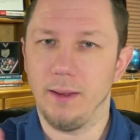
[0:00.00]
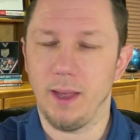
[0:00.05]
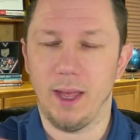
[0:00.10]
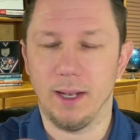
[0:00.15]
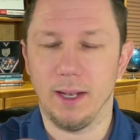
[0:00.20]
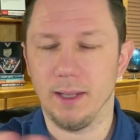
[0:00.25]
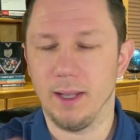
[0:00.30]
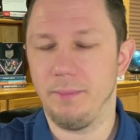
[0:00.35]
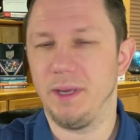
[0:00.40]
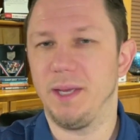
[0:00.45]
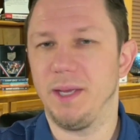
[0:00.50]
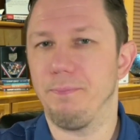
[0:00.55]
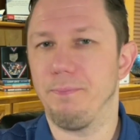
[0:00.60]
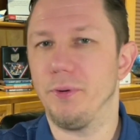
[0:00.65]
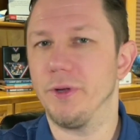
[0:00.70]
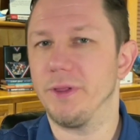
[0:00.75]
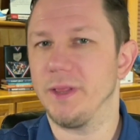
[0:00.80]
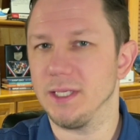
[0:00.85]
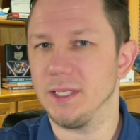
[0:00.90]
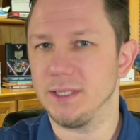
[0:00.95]
And let me
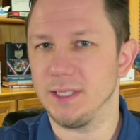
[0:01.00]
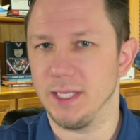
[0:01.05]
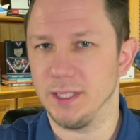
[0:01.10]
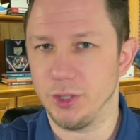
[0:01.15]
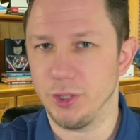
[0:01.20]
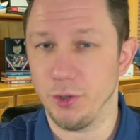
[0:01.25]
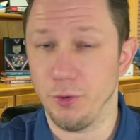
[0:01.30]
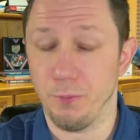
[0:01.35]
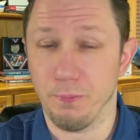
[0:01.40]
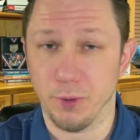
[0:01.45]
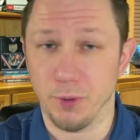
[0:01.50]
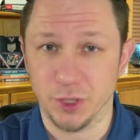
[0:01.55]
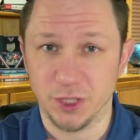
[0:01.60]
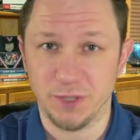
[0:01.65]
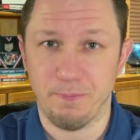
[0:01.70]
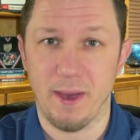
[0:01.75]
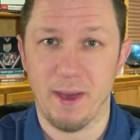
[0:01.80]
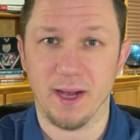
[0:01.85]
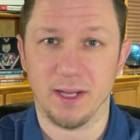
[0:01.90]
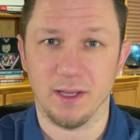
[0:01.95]
put this into
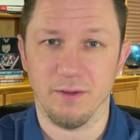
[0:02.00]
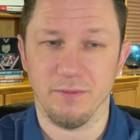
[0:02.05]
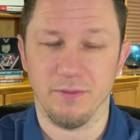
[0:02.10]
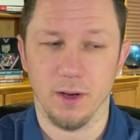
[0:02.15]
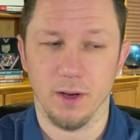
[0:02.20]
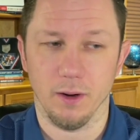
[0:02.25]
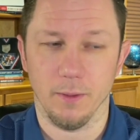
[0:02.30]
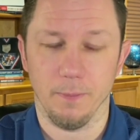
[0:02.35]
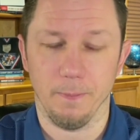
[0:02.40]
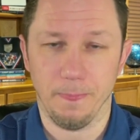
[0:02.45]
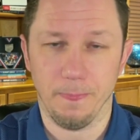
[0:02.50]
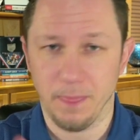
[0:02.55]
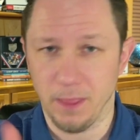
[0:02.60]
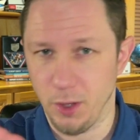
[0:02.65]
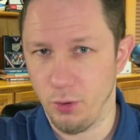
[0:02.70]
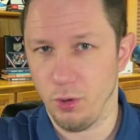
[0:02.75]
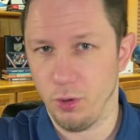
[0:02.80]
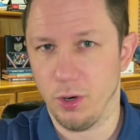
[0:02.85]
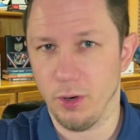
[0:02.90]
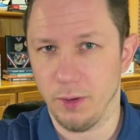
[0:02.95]
perspective here.
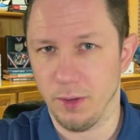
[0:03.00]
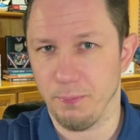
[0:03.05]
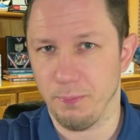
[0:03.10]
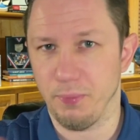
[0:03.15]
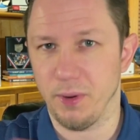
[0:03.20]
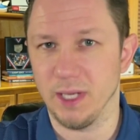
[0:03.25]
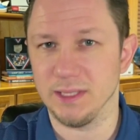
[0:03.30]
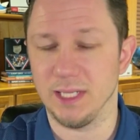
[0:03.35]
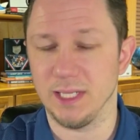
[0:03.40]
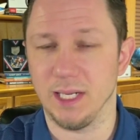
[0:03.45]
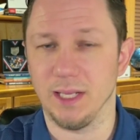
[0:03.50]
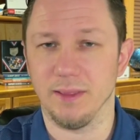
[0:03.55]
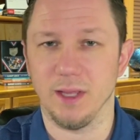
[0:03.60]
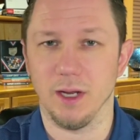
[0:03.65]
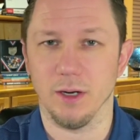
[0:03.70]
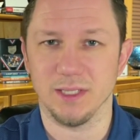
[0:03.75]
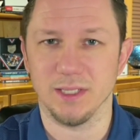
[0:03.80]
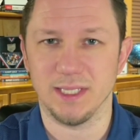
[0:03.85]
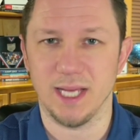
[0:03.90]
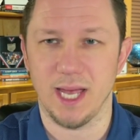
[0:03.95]
You heard the president
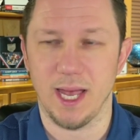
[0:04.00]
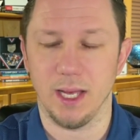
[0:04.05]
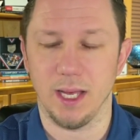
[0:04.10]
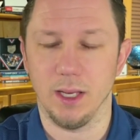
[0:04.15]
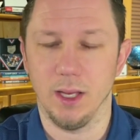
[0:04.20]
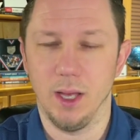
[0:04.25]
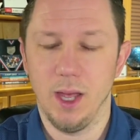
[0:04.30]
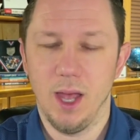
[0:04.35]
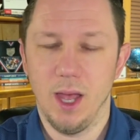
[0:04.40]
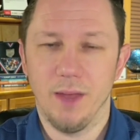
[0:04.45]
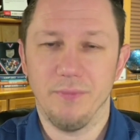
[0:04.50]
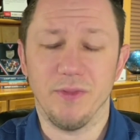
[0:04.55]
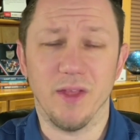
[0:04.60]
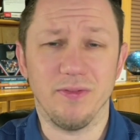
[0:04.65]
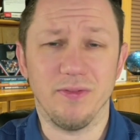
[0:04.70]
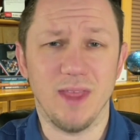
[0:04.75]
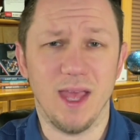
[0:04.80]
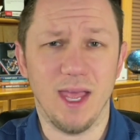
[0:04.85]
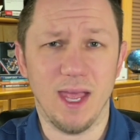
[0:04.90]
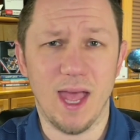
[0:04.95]
there say
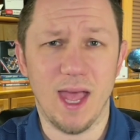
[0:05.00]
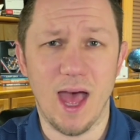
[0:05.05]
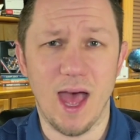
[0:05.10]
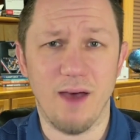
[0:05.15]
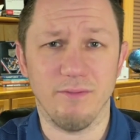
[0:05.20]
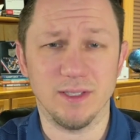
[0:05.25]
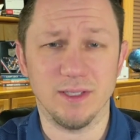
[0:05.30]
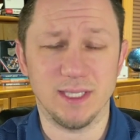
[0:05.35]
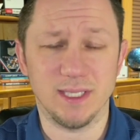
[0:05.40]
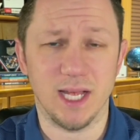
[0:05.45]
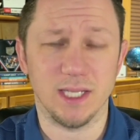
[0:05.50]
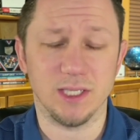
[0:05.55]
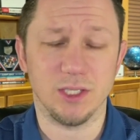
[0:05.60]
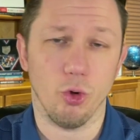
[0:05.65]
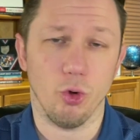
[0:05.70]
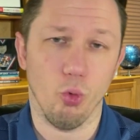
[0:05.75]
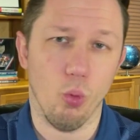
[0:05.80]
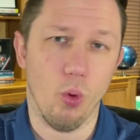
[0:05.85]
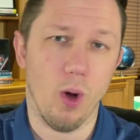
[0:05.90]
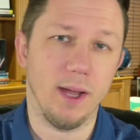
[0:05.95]
that they have sent
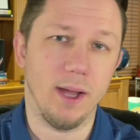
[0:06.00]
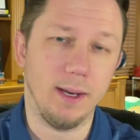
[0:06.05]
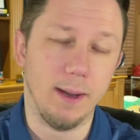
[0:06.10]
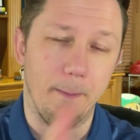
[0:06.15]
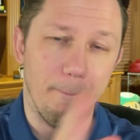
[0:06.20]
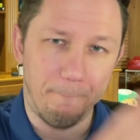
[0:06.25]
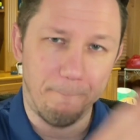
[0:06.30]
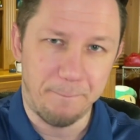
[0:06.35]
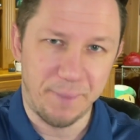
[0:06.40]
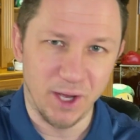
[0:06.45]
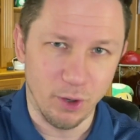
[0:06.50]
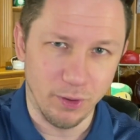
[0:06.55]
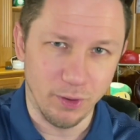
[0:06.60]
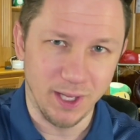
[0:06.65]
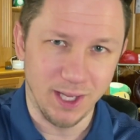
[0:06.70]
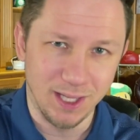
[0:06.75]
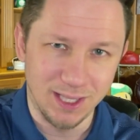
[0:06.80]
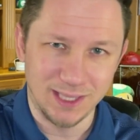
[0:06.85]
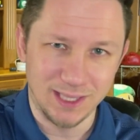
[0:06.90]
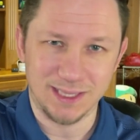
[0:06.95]
one
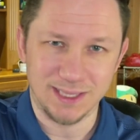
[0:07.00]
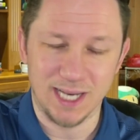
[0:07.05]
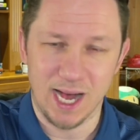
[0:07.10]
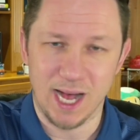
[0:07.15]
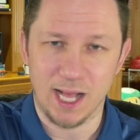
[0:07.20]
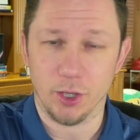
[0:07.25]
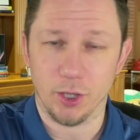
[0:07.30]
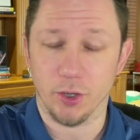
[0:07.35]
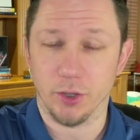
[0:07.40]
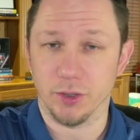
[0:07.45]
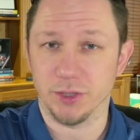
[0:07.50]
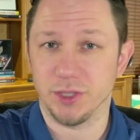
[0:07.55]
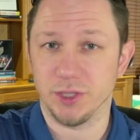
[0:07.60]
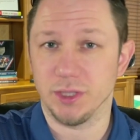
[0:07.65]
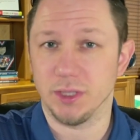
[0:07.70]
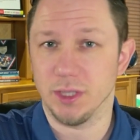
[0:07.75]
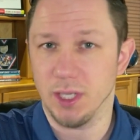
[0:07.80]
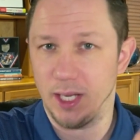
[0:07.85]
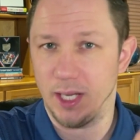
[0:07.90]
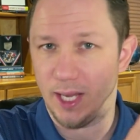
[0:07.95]
billion
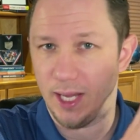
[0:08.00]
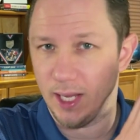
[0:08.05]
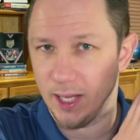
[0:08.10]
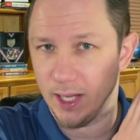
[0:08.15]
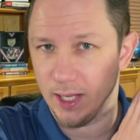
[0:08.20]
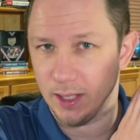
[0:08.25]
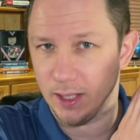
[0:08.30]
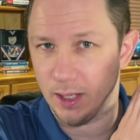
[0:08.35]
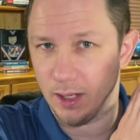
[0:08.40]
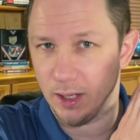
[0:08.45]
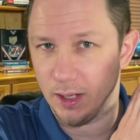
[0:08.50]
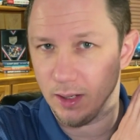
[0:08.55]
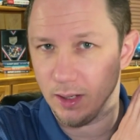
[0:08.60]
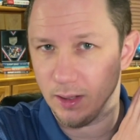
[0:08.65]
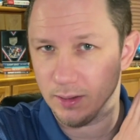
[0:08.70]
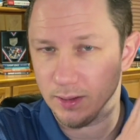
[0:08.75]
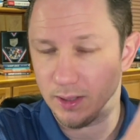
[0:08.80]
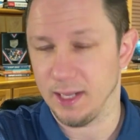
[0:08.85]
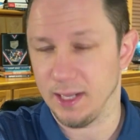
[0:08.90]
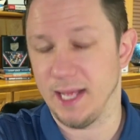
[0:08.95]
dollars in
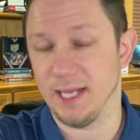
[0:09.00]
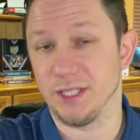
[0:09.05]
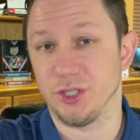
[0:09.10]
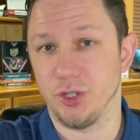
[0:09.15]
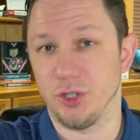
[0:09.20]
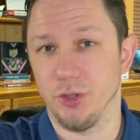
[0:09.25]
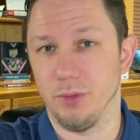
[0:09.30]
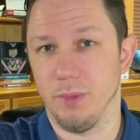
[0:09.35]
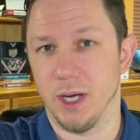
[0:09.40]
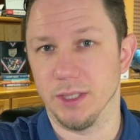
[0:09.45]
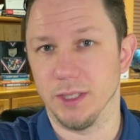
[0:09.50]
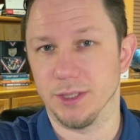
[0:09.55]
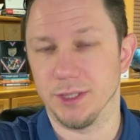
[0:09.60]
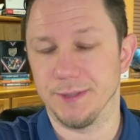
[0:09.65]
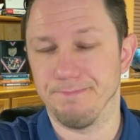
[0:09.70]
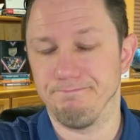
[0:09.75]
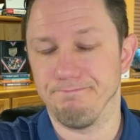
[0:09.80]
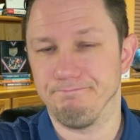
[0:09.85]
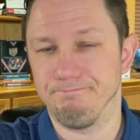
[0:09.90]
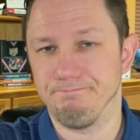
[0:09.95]
the last two months.
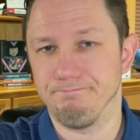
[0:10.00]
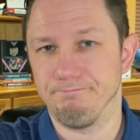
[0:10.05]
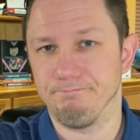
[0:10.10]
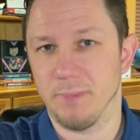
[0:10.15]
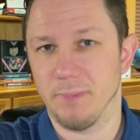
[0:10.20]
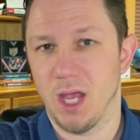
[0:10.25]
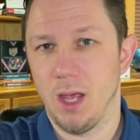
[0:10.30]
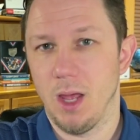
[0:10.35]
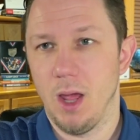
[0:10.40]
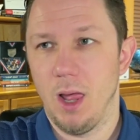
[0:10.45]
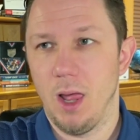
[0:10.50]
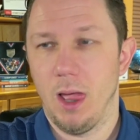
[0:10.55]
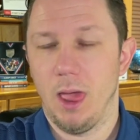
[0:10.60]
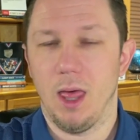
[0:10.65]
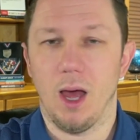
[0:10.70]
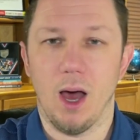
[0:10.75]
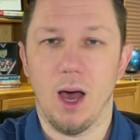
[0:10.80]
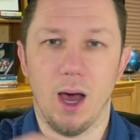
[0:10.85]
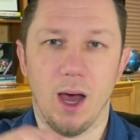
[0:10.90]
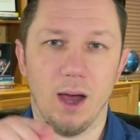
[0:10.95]

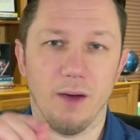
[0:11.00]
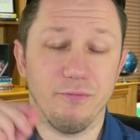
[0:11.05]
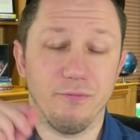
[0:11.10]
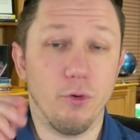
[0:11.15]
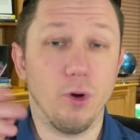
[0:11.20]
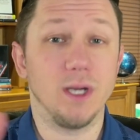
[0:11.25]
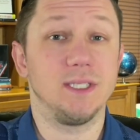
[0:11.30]
Uh, for